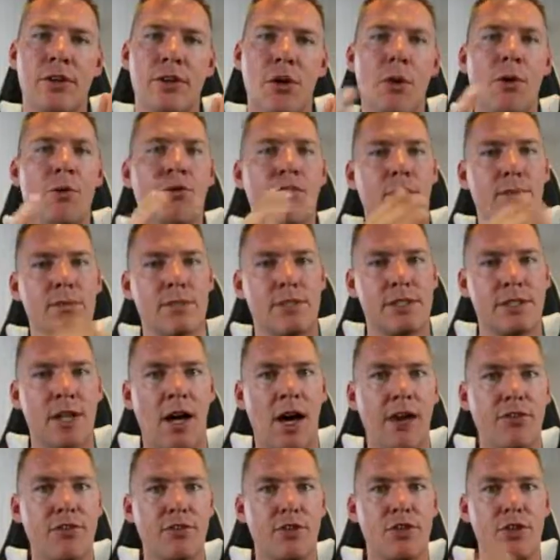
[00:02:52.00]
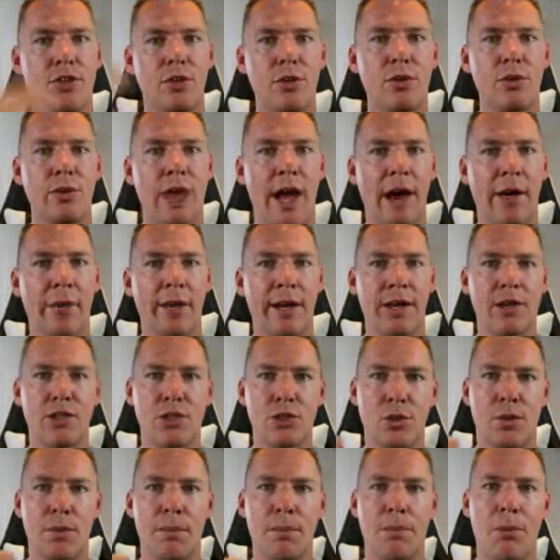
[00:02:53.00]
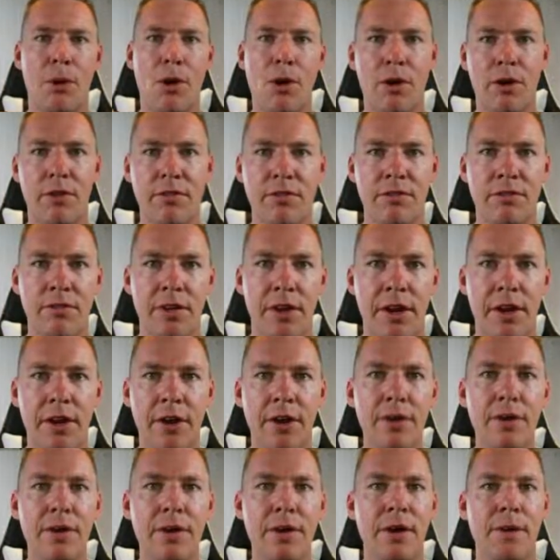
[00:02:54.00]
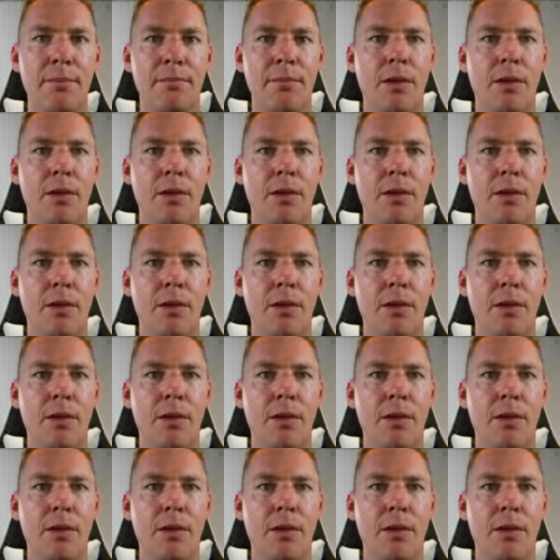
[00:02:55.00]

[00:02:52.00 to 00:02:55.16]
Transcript: go from soft to loud at a certain part of a video?